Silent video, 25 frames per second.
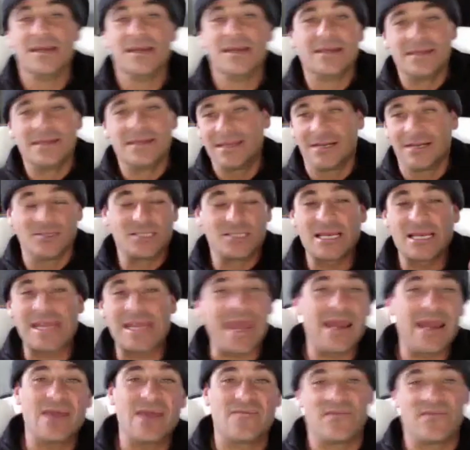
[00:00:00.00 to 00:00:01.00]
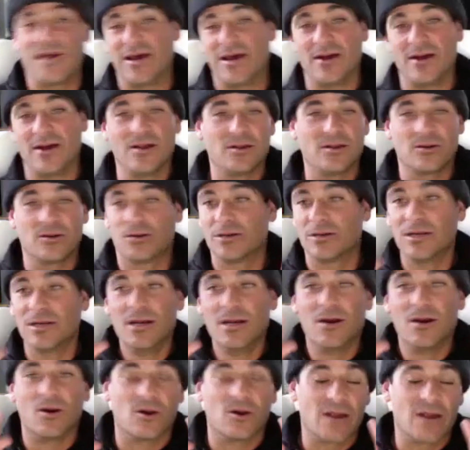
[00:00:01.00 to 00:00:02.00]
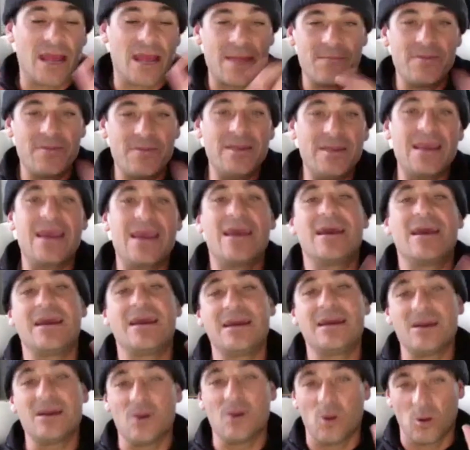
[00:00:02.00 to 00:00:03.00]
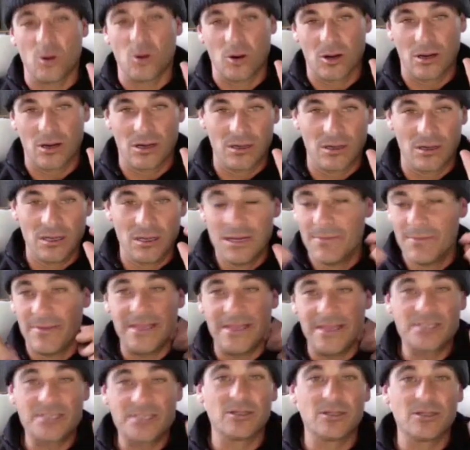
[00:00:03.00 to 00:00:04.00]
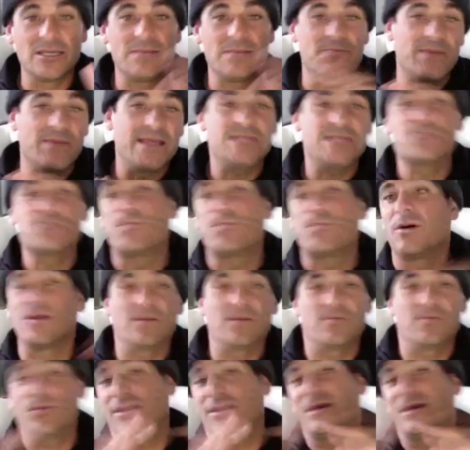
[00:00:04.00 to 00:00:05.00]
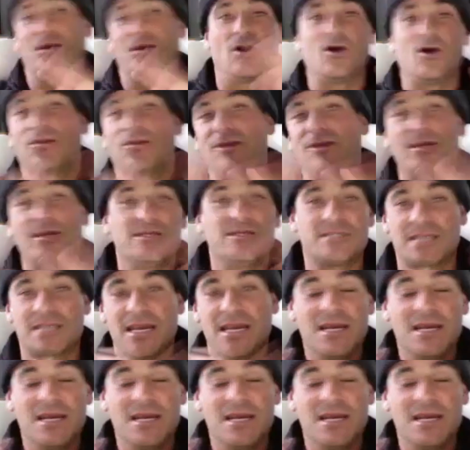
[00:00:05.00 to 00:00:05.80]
You know, it's like NFL or NBA or Major League Baseball. They bring in all these